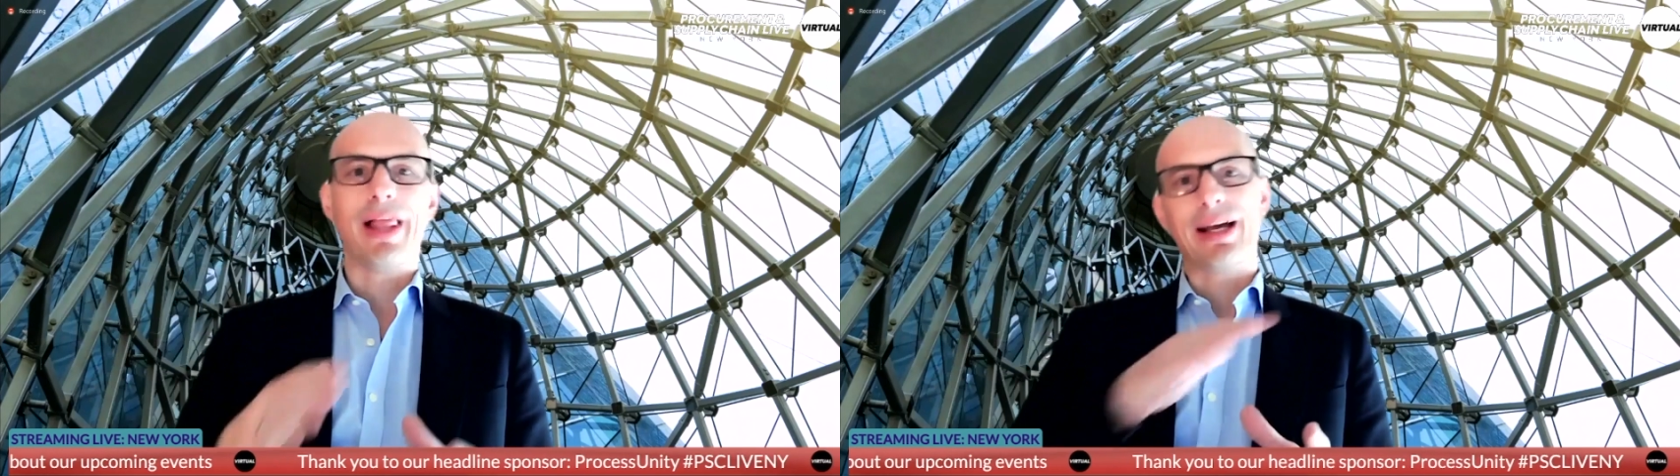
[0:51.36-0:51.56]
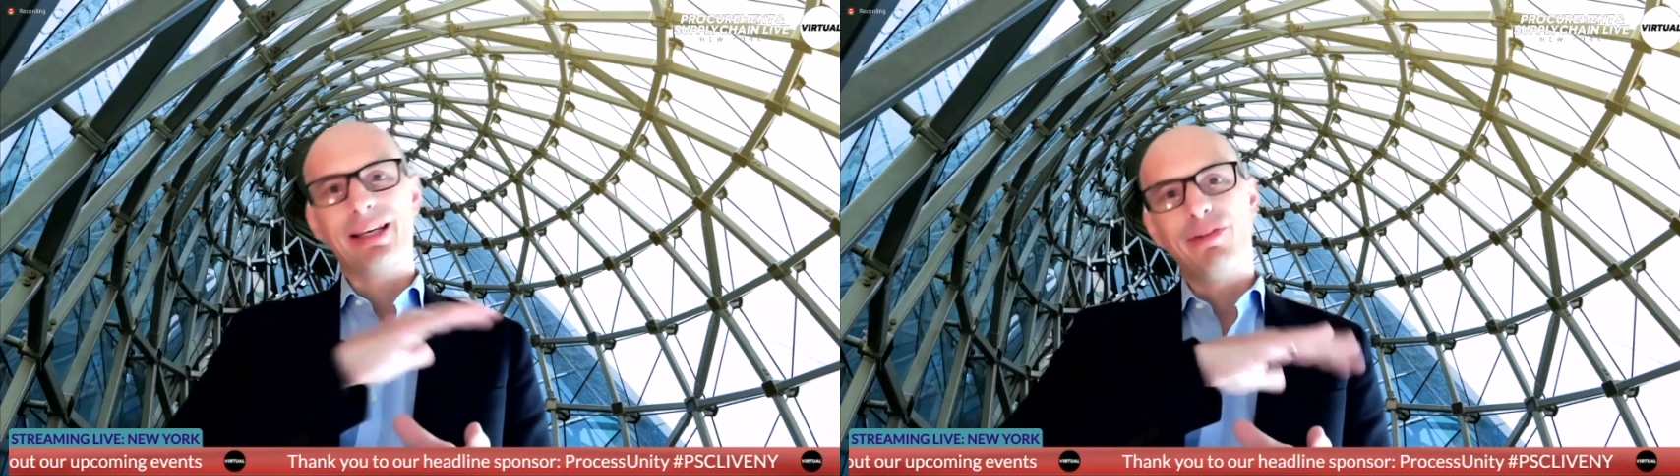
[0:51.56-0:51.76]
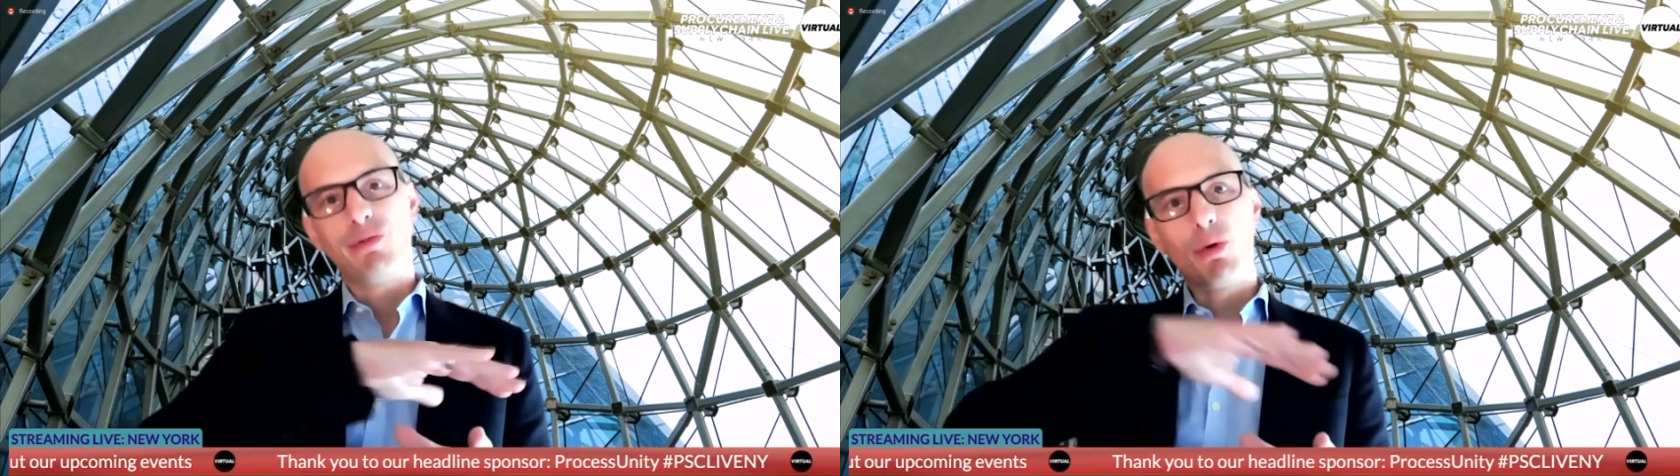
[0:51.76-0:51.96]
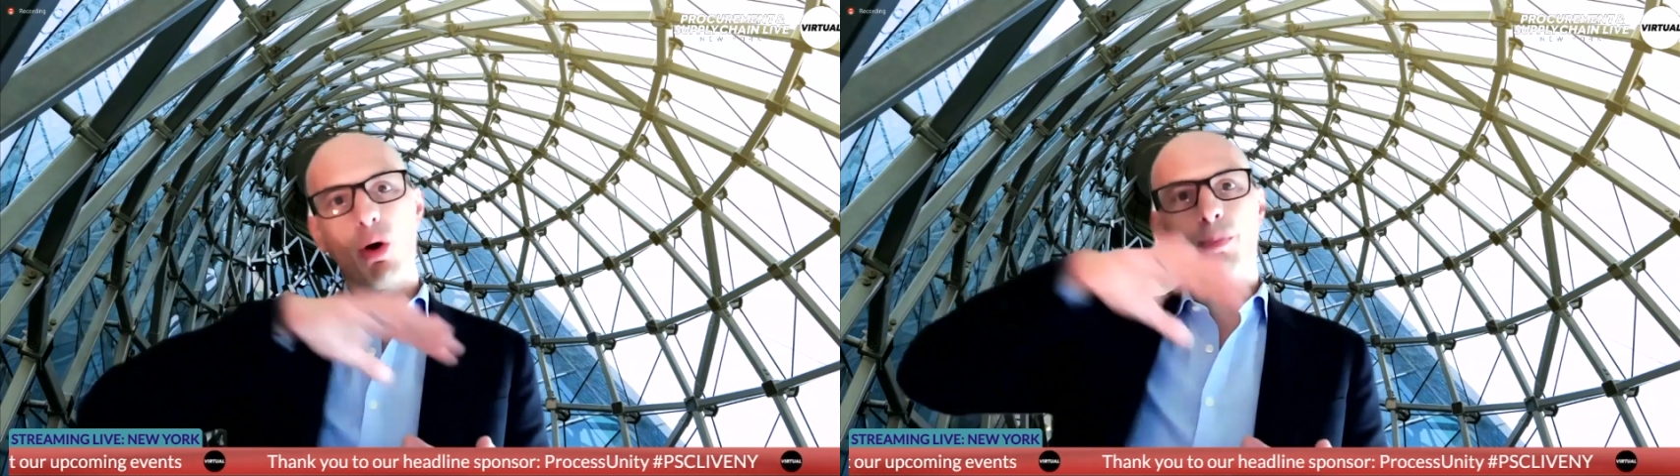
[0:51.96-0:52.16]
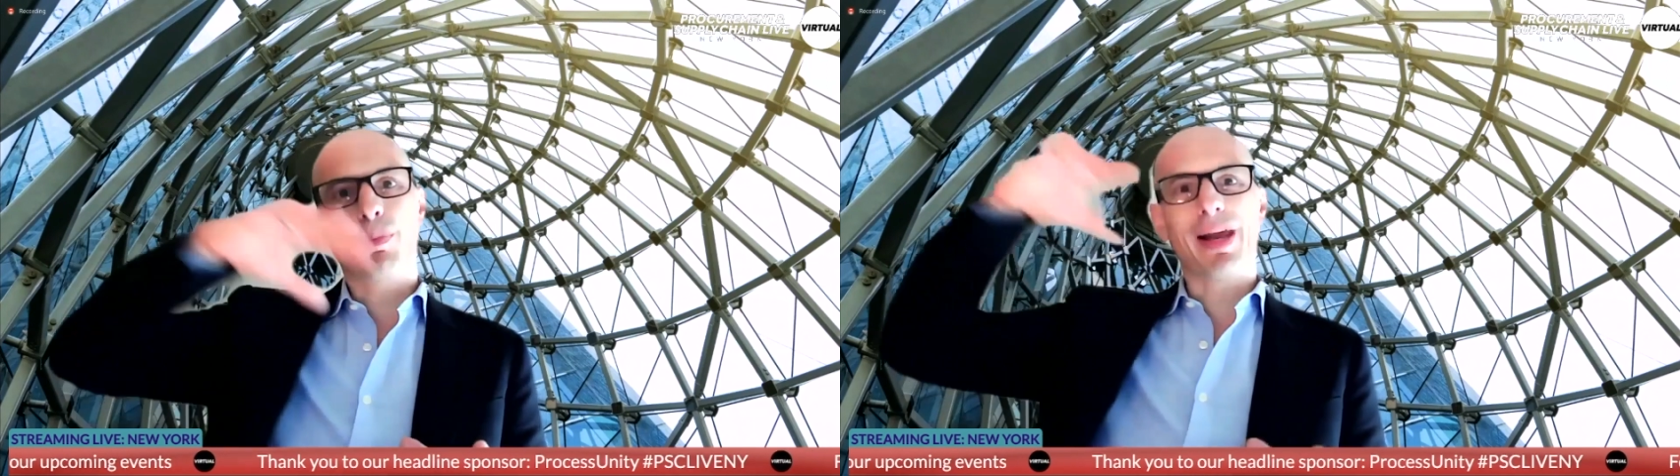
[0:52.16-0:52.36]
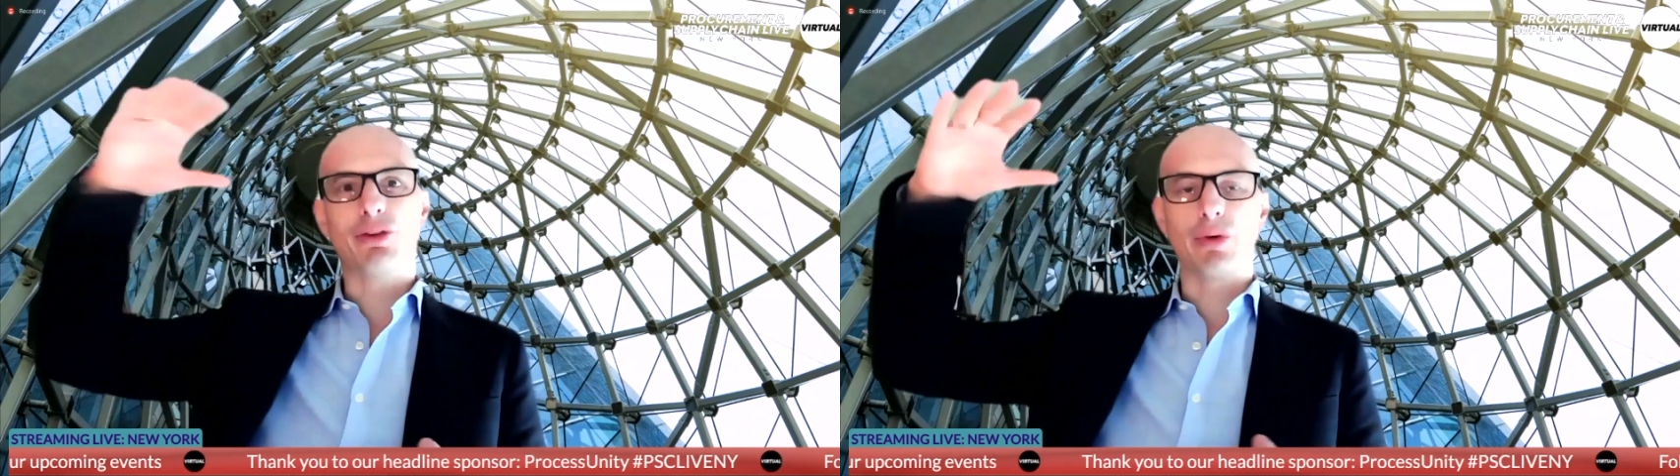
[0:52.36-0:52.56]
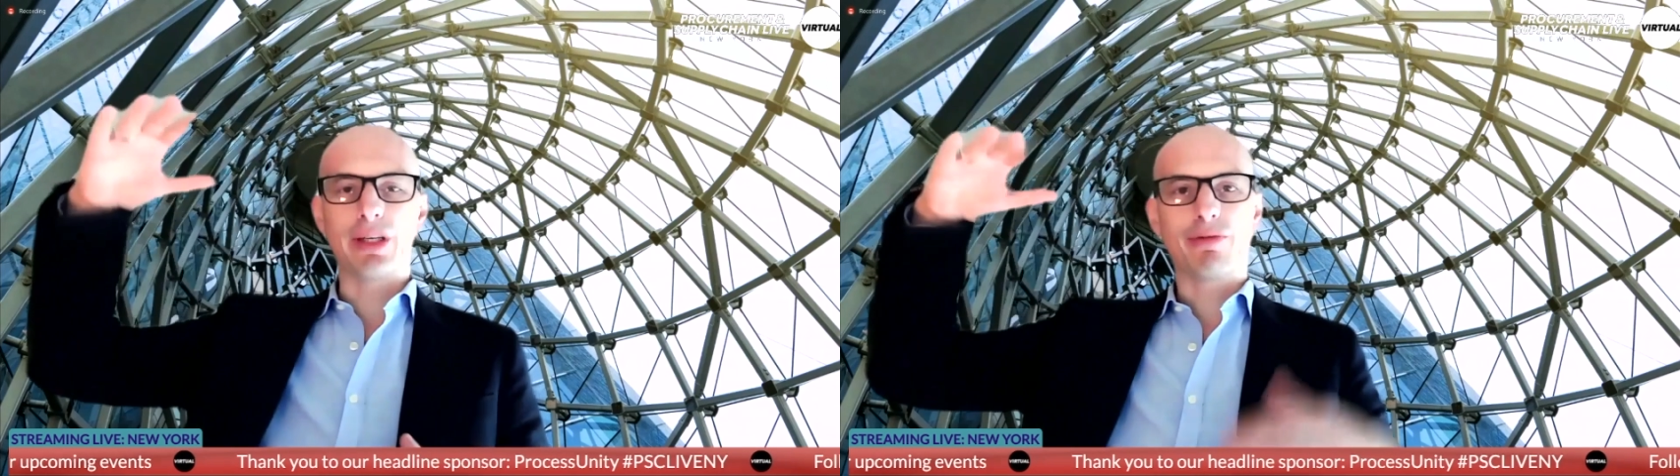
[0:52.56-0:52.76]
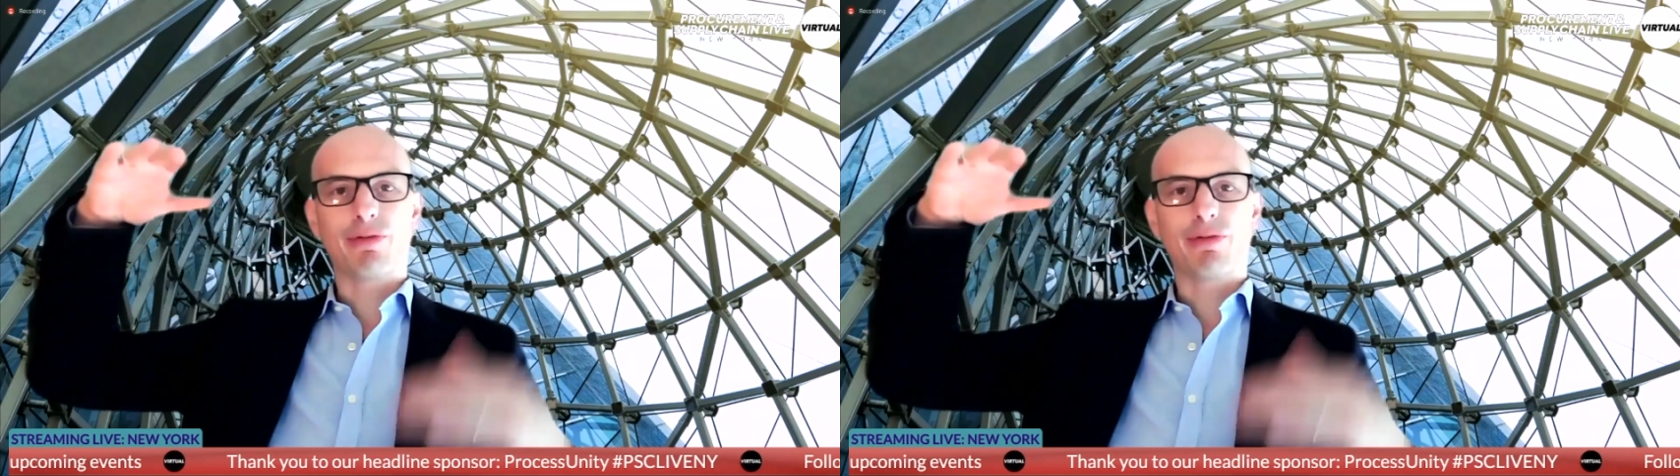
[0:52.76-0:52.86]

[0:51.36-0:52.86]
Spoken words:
like if we were plateauing